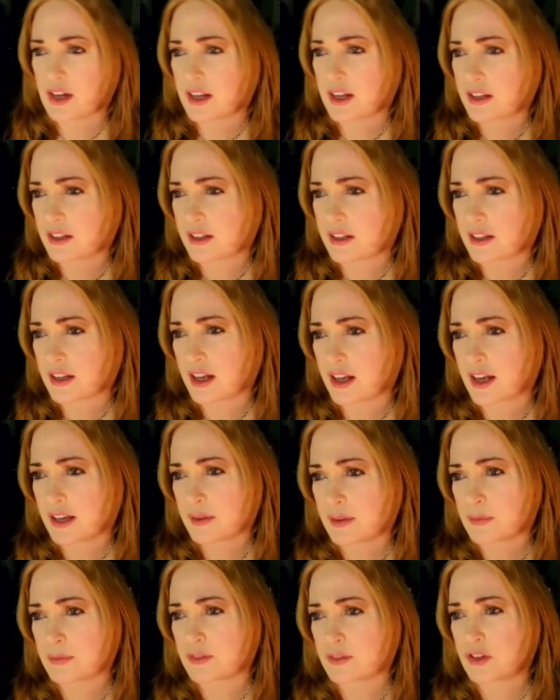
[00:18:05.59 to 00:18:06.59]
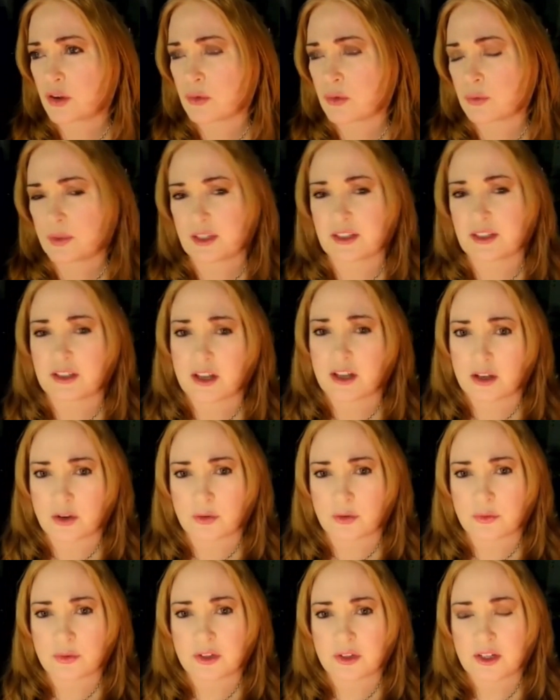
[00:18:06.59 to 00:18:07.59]
I don't really
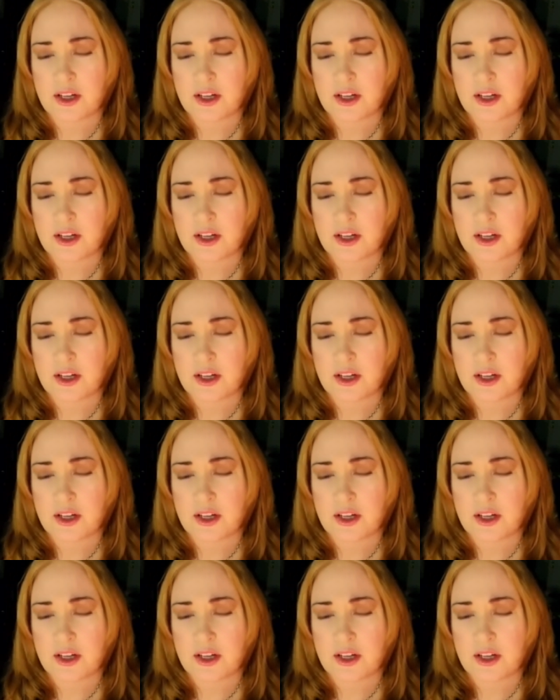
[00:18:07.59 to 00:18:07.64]
know.